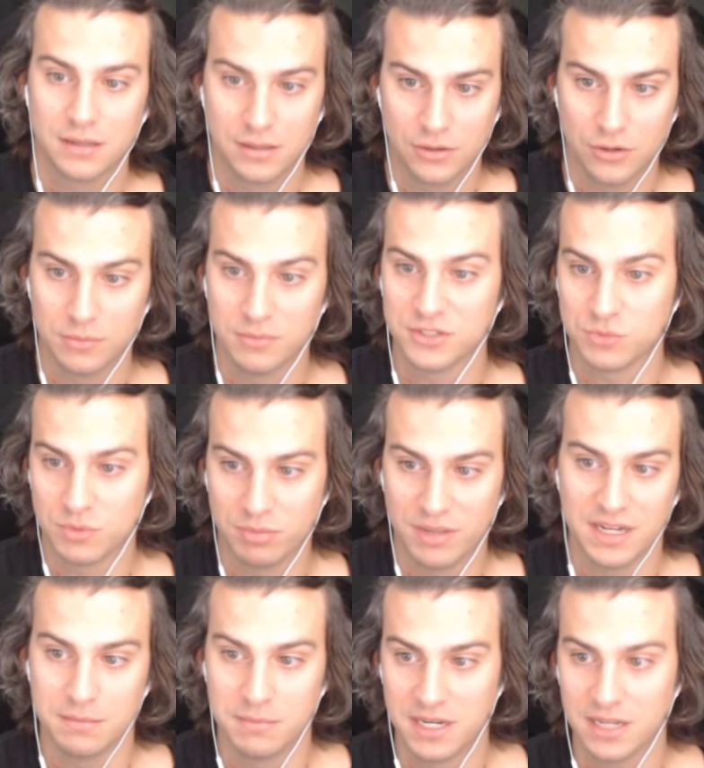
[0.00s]
almost when played
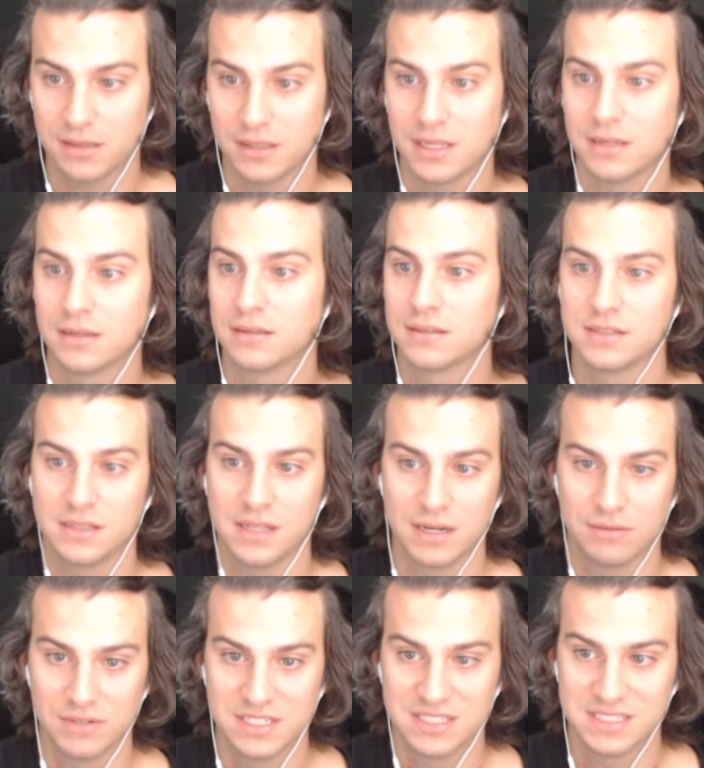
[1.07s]
immediately. A lot of
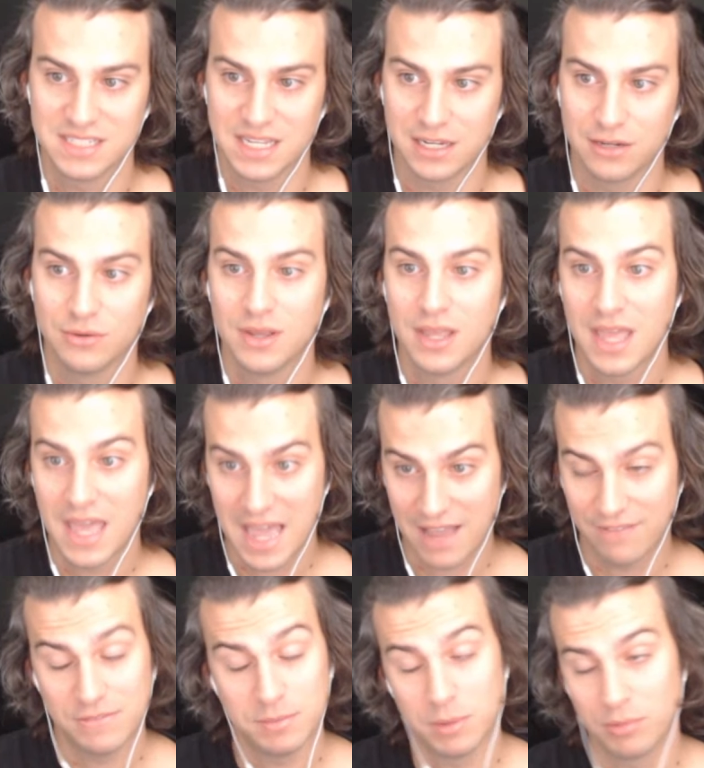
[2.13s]
reasons that you have
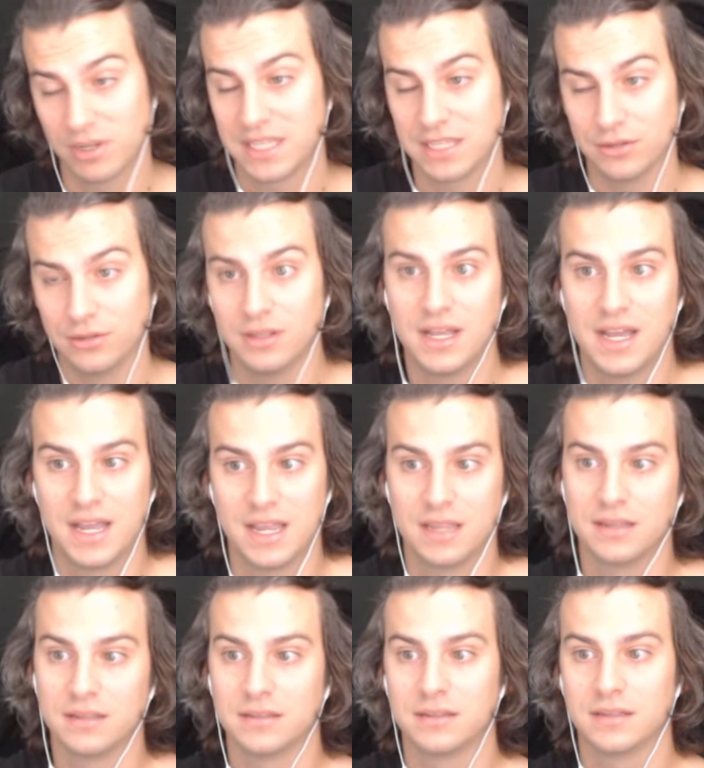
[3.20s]
to be able to kill high
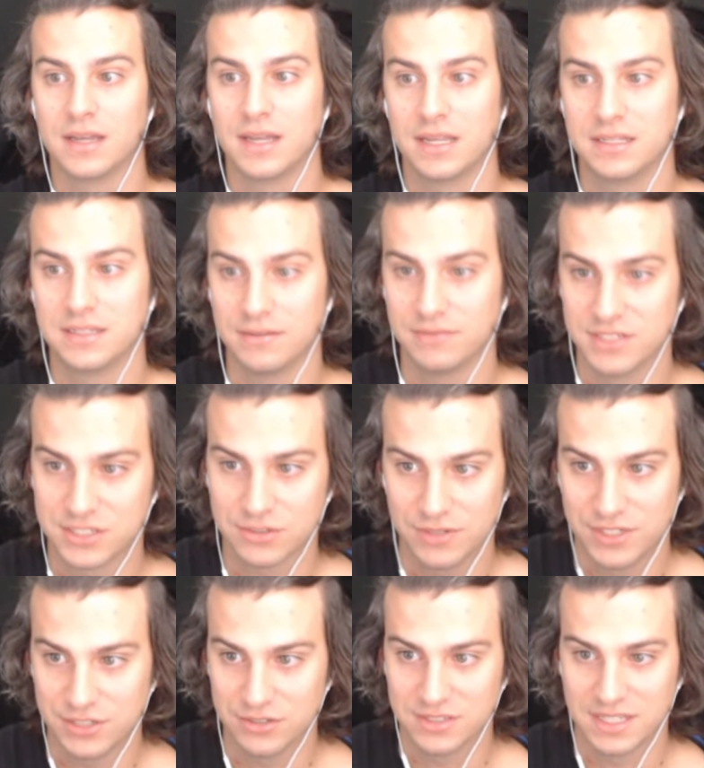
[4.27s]
toughness
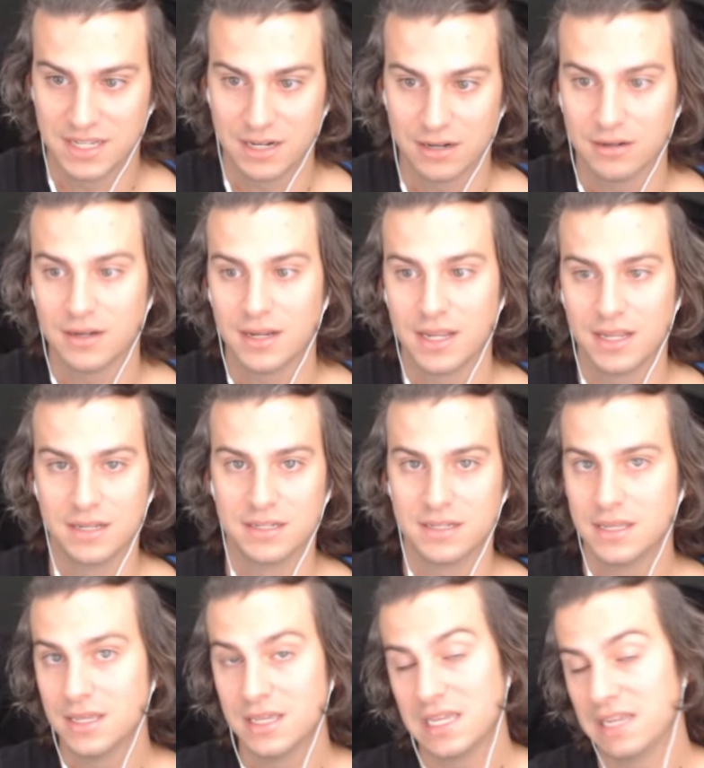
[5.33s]
creatures there, and
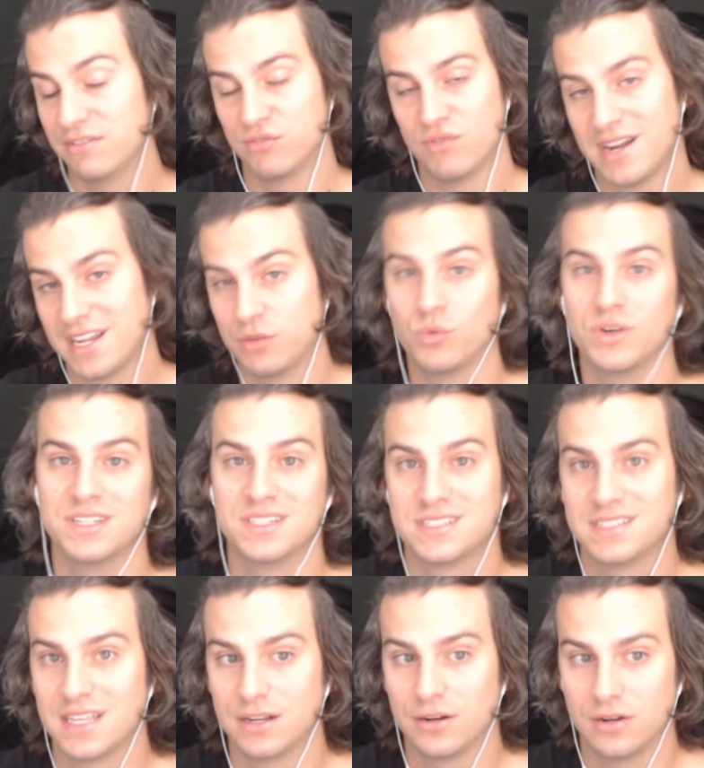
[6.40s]
even readied ones
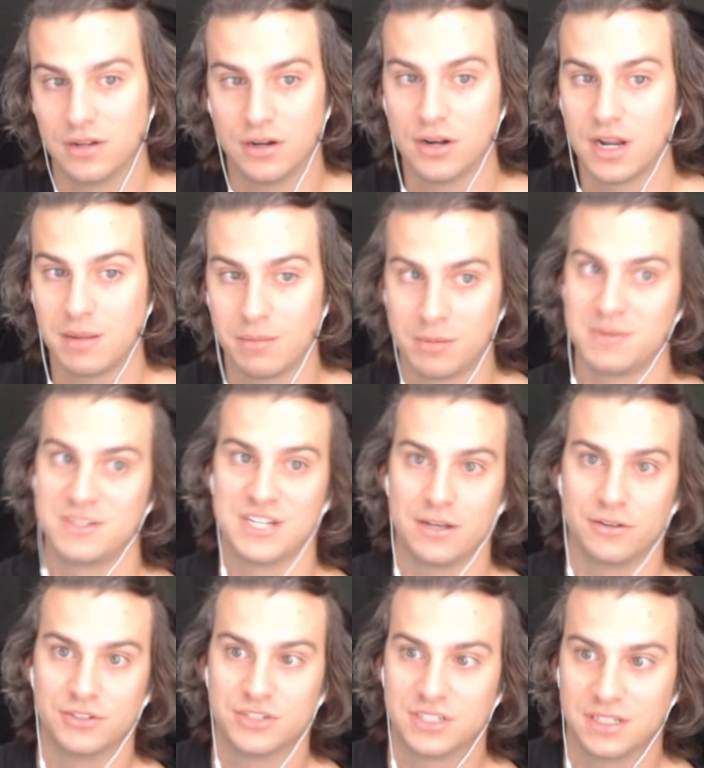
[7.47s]
that are not able to be
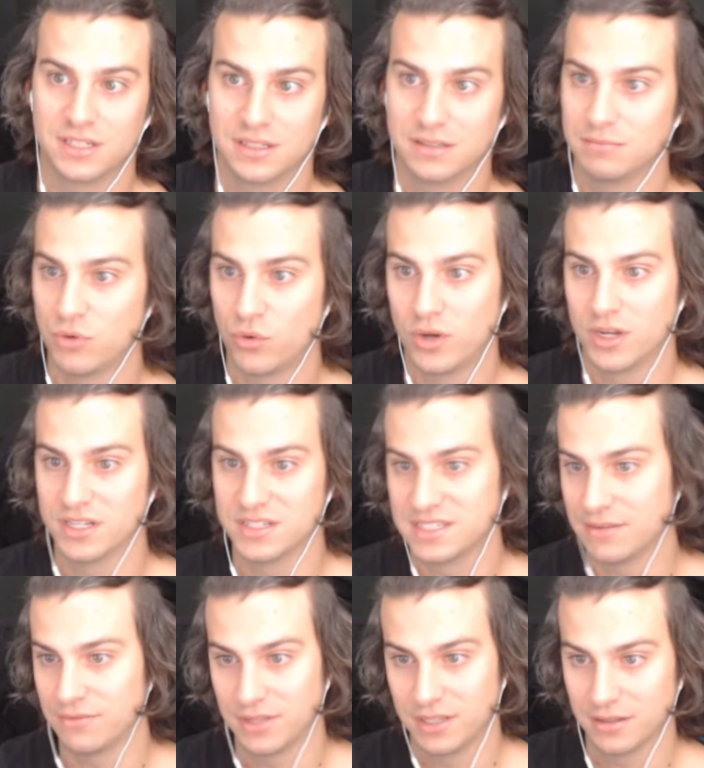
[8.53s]
challenged. Moana is
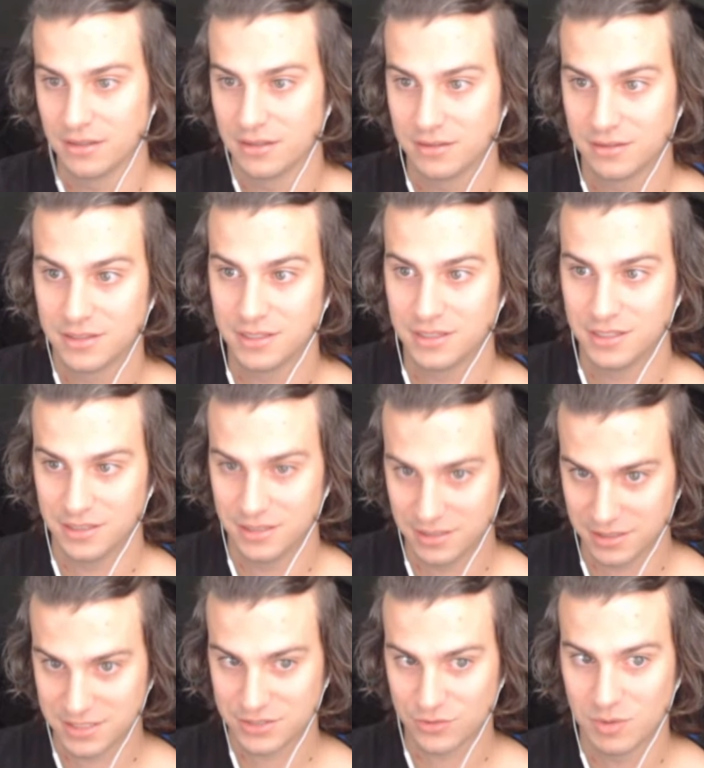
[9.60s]
definitely the
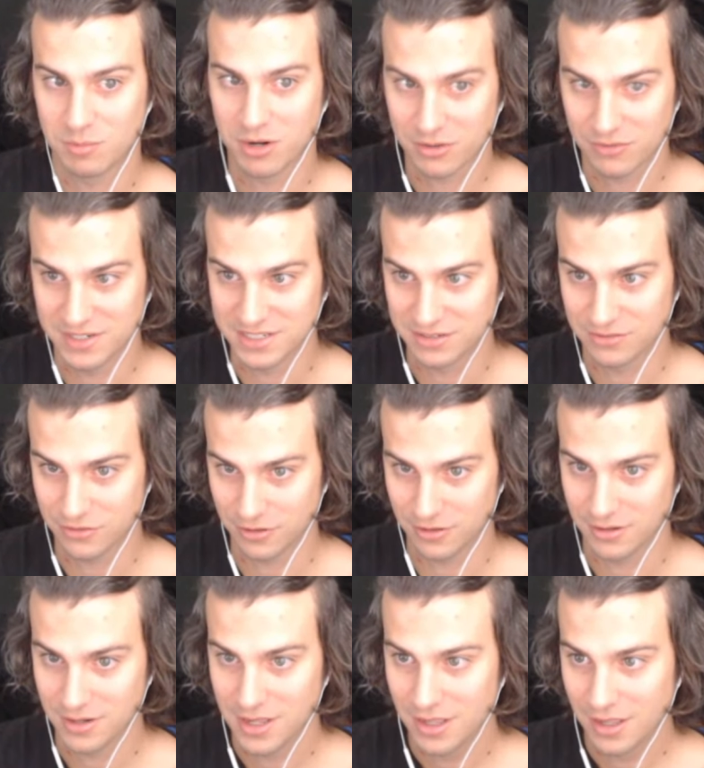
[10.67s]
story mark reason for
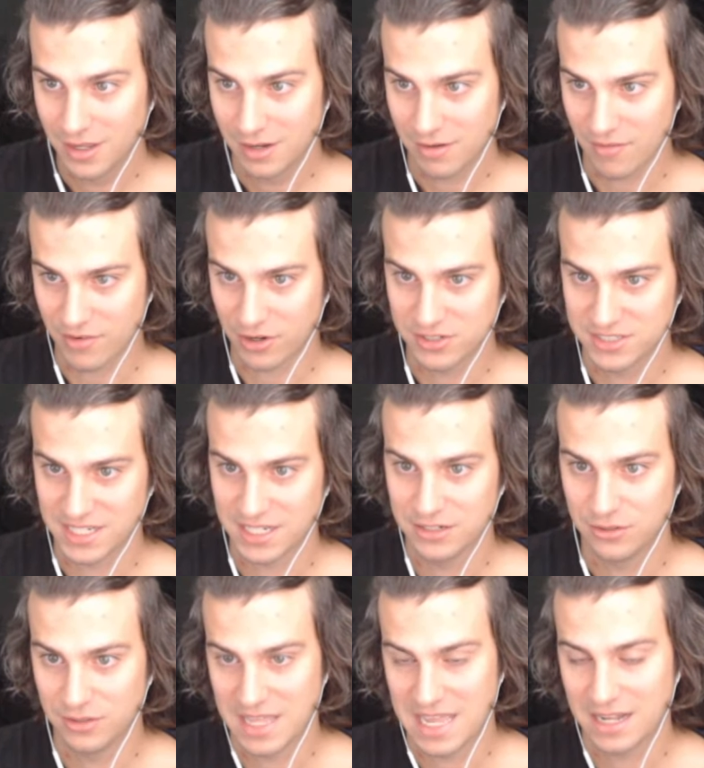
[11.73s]
having cards that can
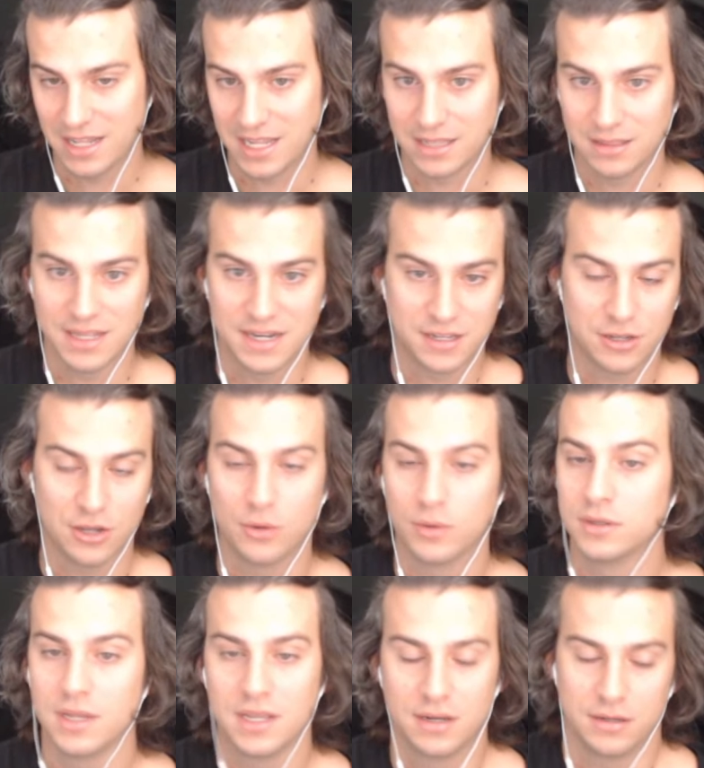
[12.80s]
do that, like Let It Go,
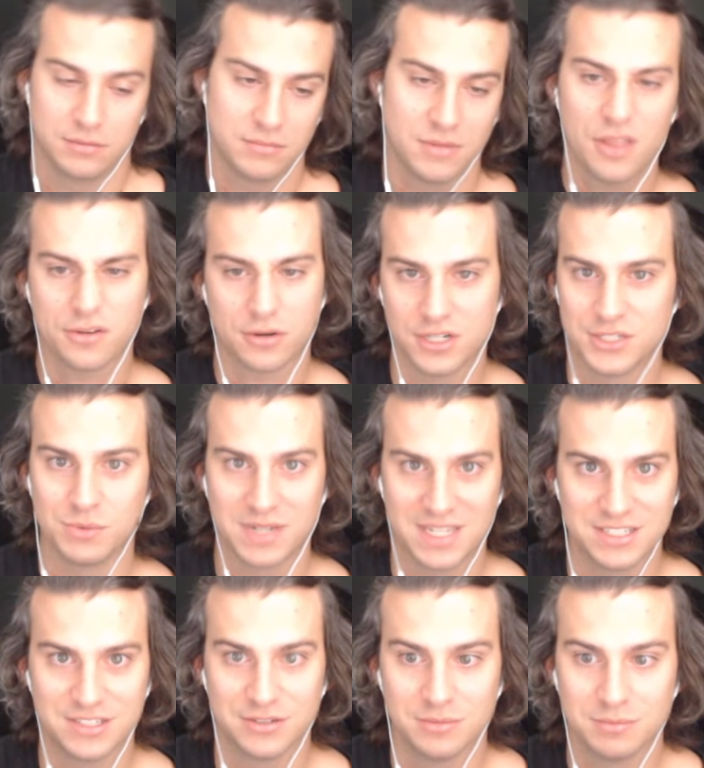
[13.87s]
and other cards we'll get
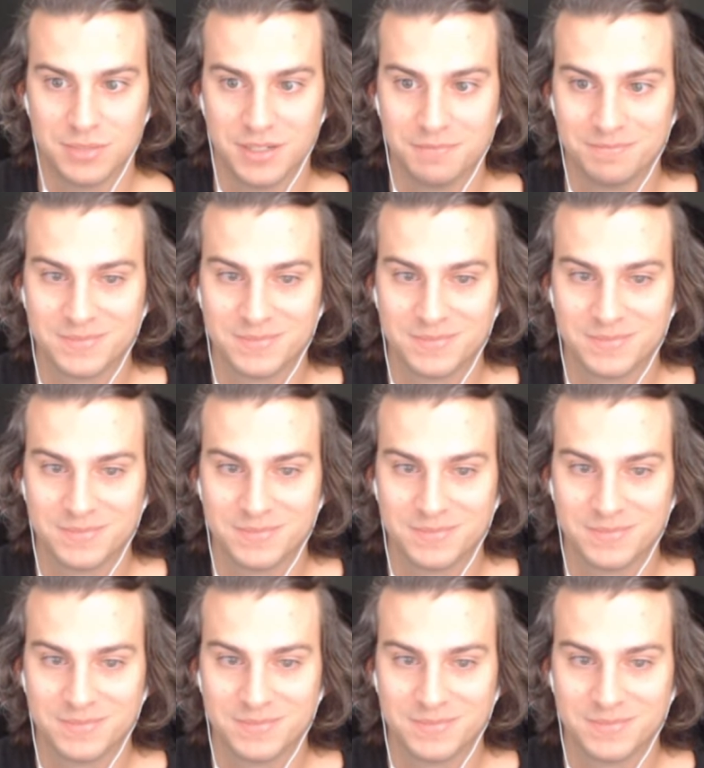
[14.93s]
to. But